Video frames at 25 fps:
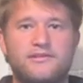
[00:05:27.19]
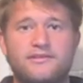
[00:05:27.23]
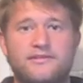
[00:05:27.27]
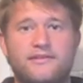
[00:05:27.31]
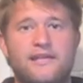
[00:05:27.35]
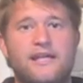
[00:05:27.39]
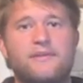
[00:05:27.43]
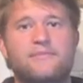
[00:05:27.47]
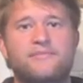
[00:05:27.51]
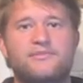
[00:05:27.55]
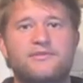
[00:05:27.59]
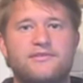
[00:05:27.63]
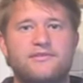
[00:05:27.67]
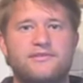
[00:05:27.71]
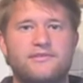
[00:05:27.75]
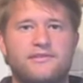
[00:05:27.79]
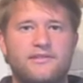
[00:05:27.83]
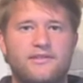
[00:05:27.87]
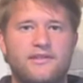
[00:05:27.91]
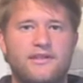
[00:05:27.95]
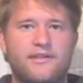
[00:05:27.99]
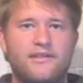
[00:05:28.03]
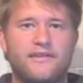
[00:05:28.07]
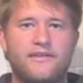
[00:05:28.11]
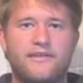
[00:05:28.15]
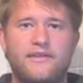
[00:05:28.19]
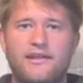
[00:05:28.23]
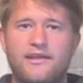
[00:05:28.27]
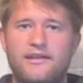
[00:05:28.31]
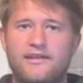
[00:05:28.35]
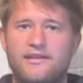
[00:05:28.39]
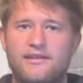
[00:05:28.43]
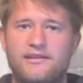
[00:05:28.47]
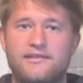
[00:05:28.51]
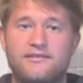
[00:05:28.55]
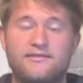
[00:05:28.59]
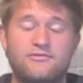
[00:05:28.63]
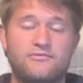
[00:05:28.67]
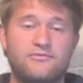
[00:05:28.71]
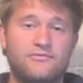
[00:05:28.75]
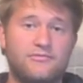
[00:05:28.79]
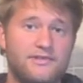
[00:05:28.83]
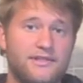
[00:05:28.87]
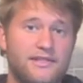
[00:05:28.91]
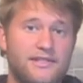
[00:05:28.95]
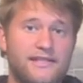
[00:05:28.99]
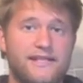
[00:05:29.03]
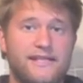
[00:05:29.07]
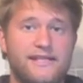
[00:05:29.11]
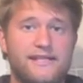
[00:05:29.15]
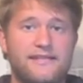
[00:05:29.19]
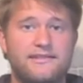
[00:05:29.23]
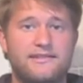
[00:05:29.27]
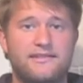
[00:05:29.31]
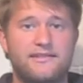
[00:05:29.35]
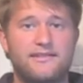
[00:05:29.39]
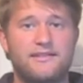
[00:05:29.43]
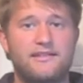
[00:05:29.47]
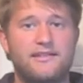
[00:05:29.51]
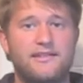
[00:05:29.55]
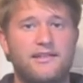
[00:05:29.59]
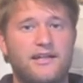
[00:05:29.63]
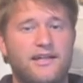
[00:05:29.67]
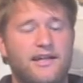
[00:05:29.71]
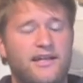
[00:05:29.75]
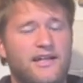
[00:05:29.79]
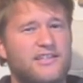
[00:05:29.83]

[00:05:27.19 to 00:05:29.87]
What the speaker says: steps, and then it's really easy.